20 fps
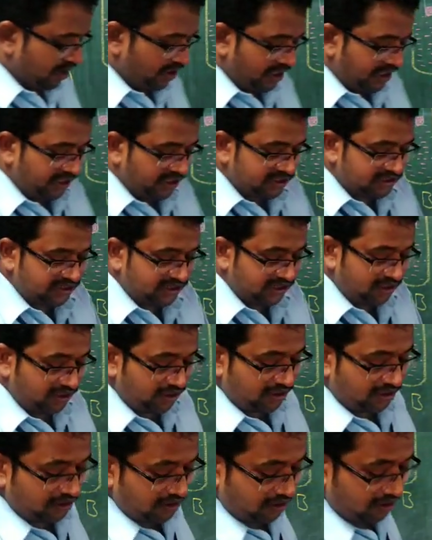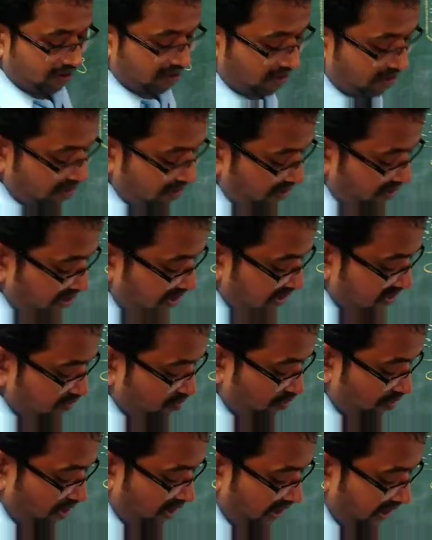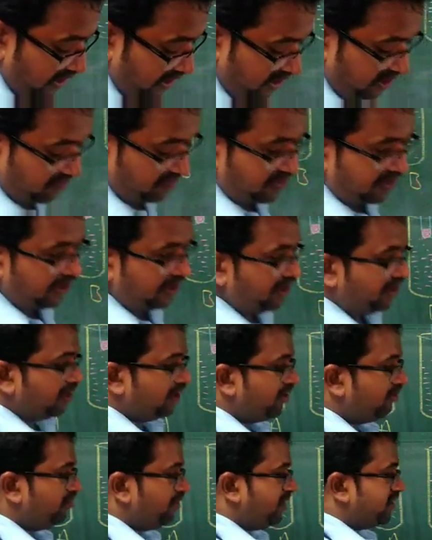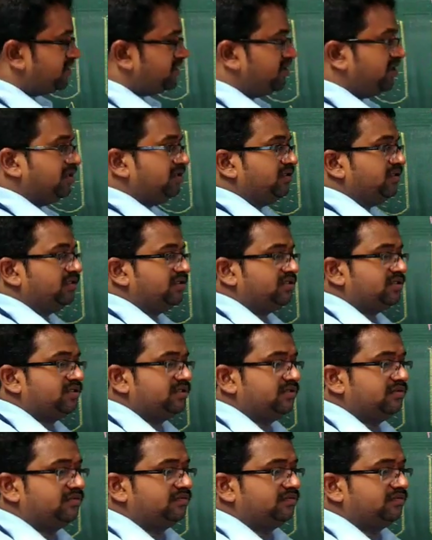Let us see a small activity based on that.